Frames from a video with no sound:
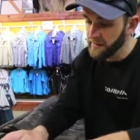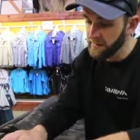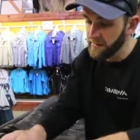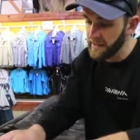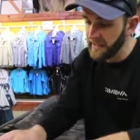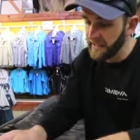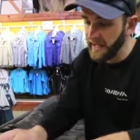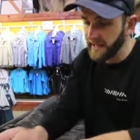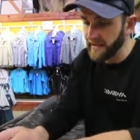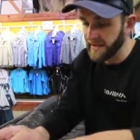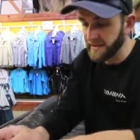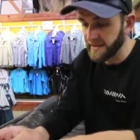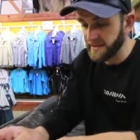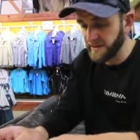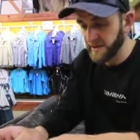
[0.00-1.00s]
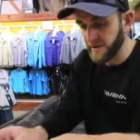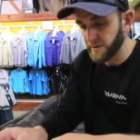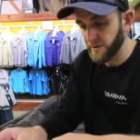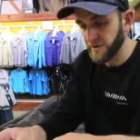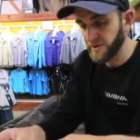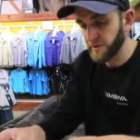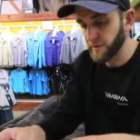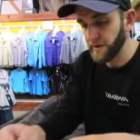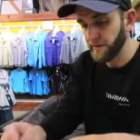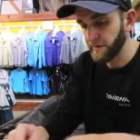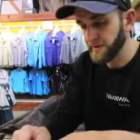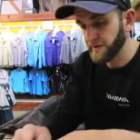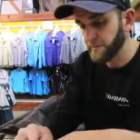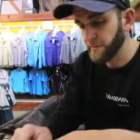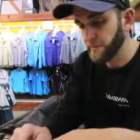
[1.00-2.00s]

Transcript: But again, that's, that's personal preference.